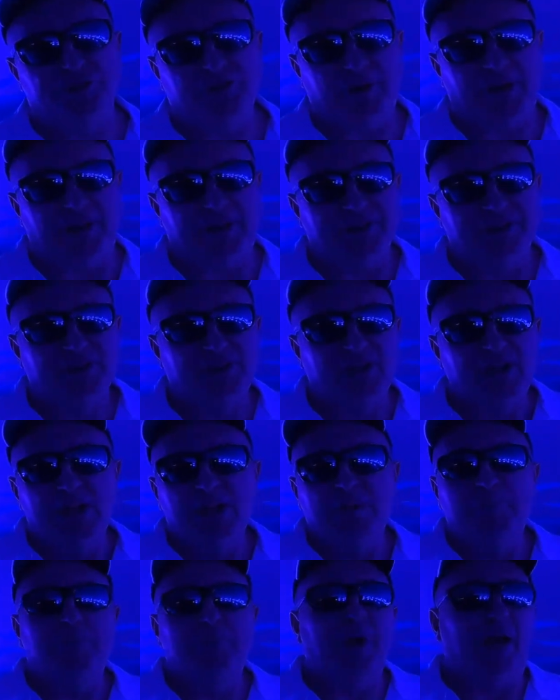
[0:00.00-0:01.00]
stress.
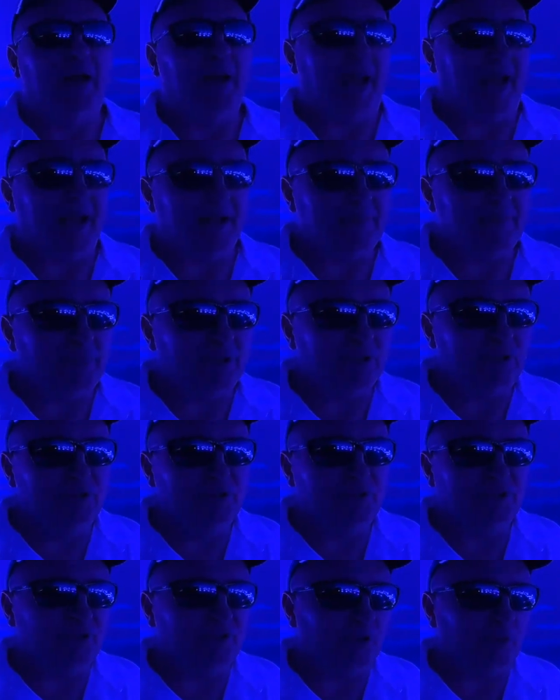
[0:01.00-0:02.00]
Adding
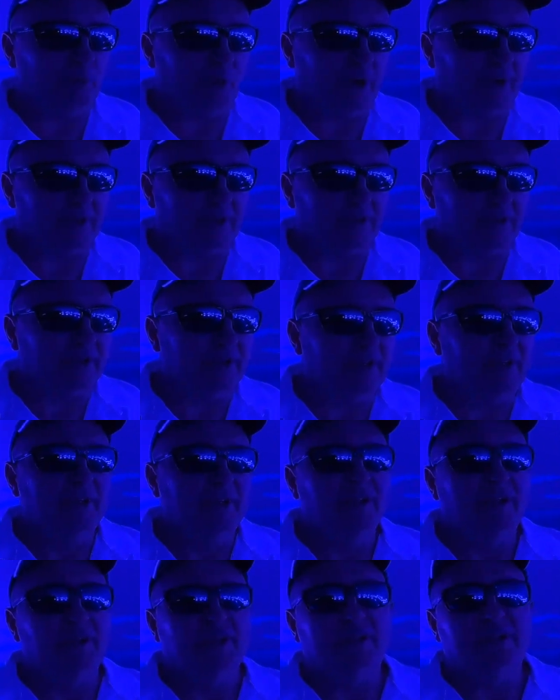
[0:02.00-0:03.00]
pollution to the water,
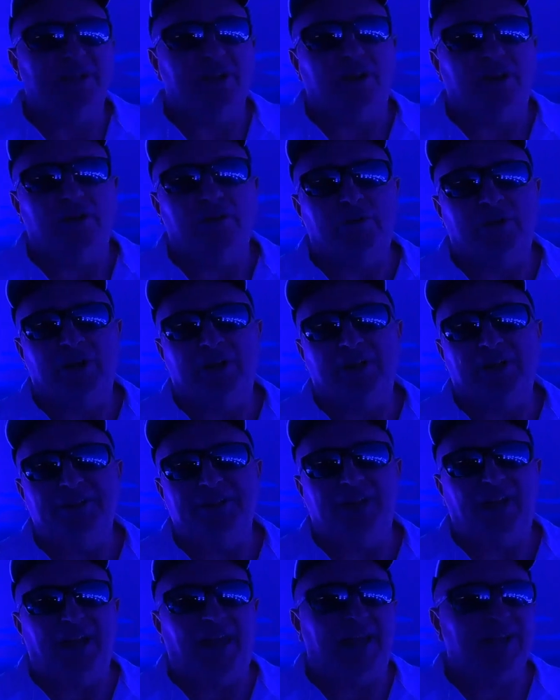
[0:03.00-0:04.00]
you know,
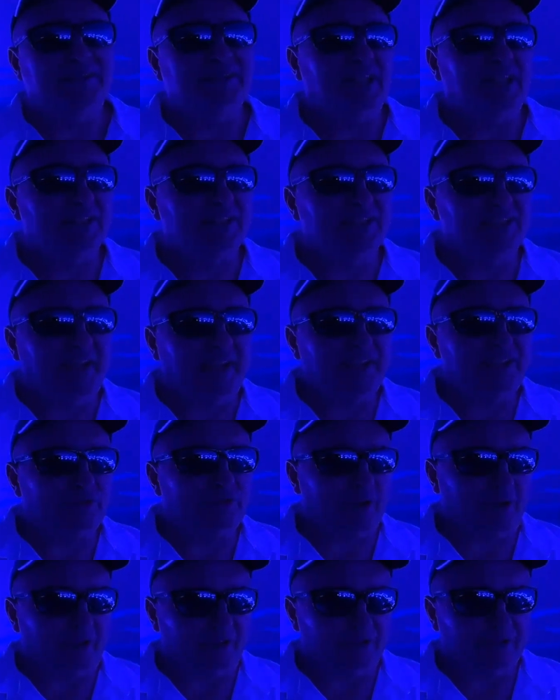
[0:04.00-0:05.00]
uh, excess
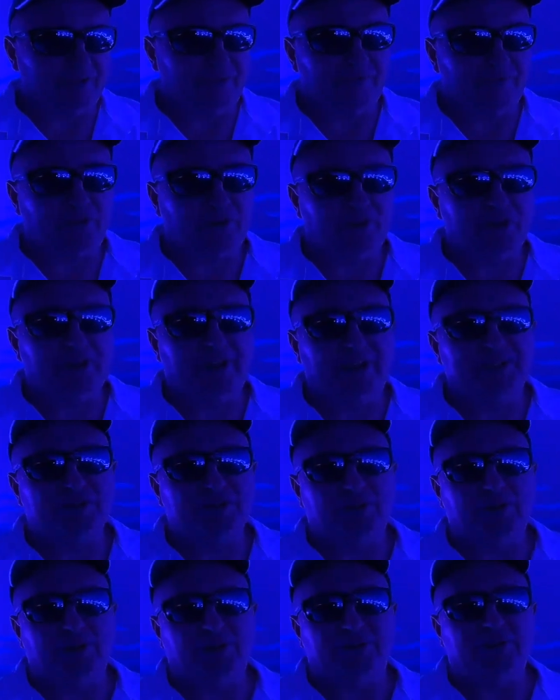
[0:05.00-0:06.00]
nitrates from
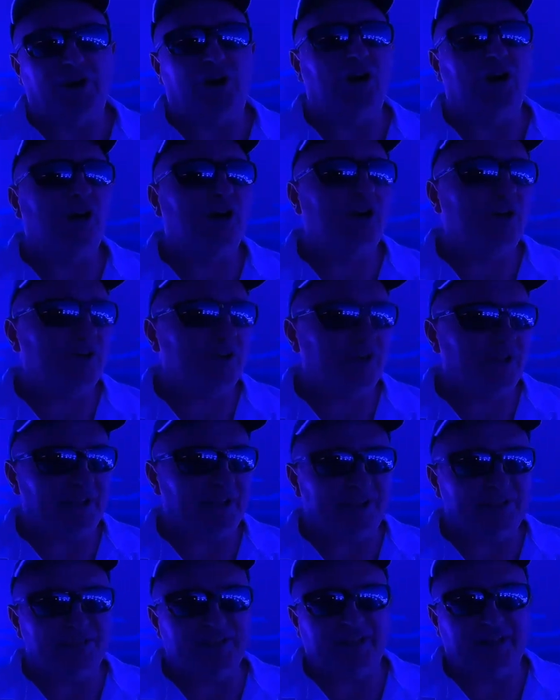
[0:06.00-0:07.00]
fertilizer runoff, all of
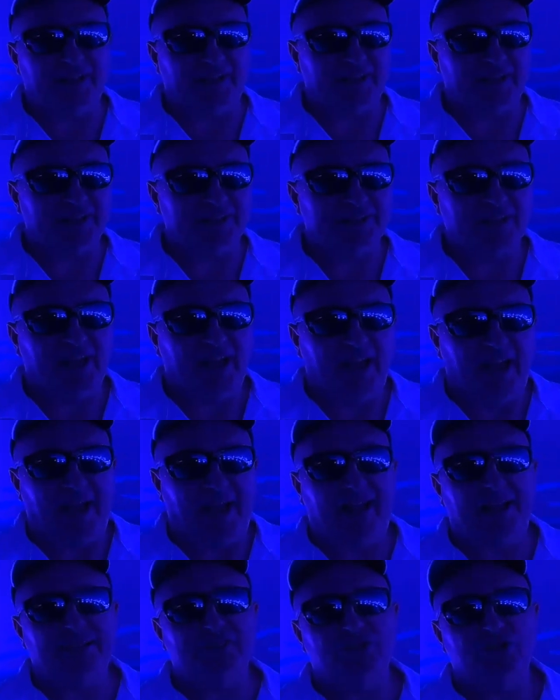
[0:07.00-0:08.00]
these things
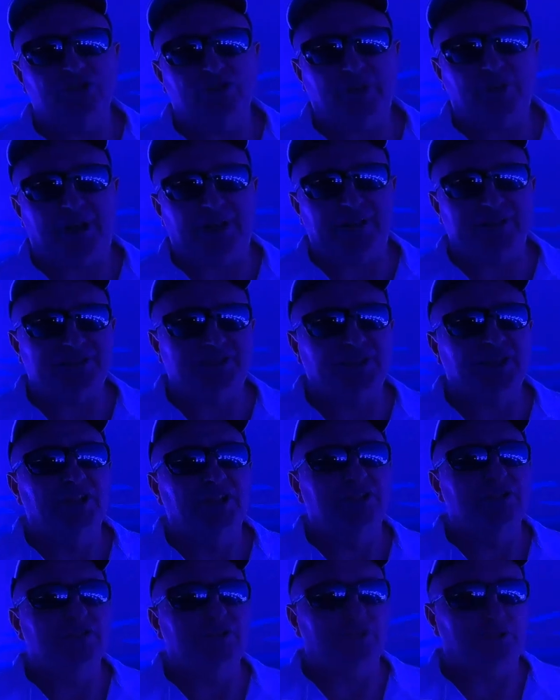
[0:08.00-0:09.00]
add stress
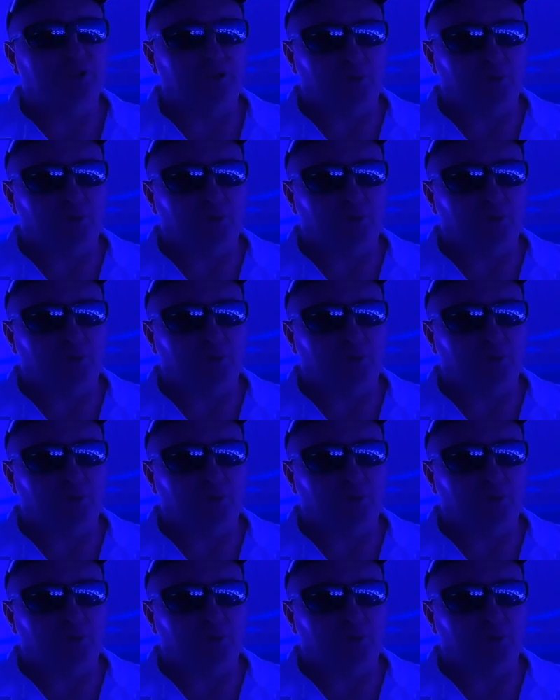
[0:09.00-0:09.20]
to